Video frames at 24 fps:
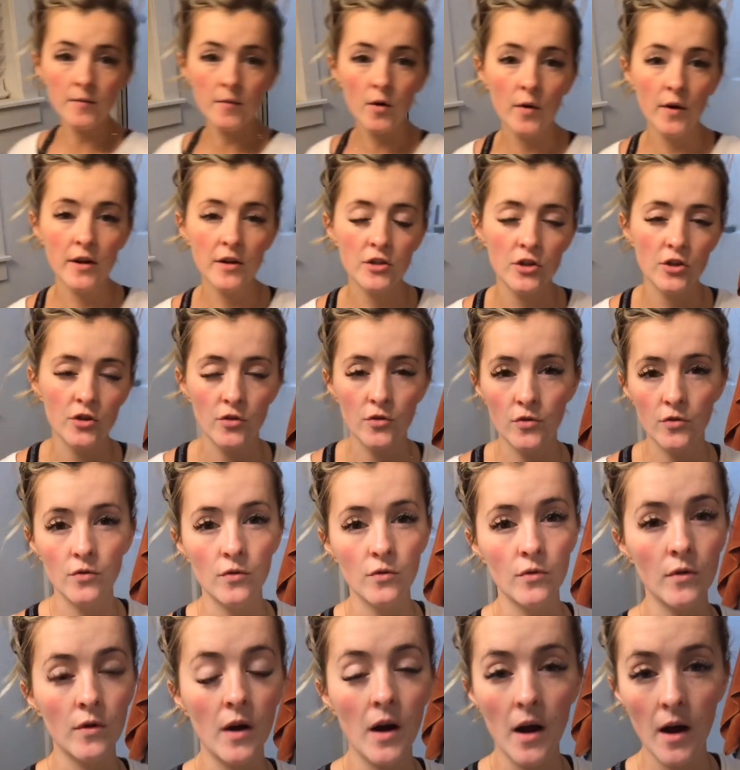am going to
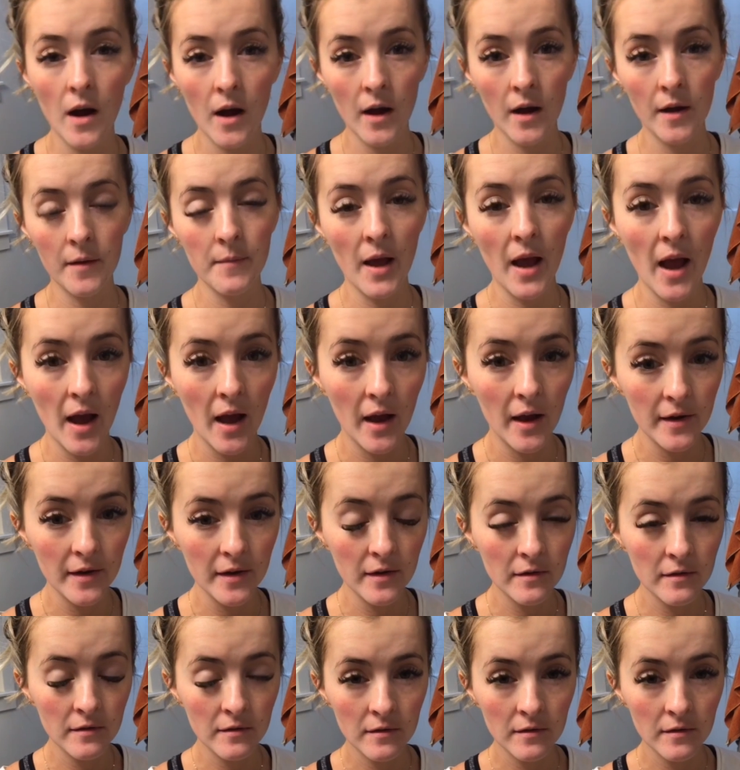add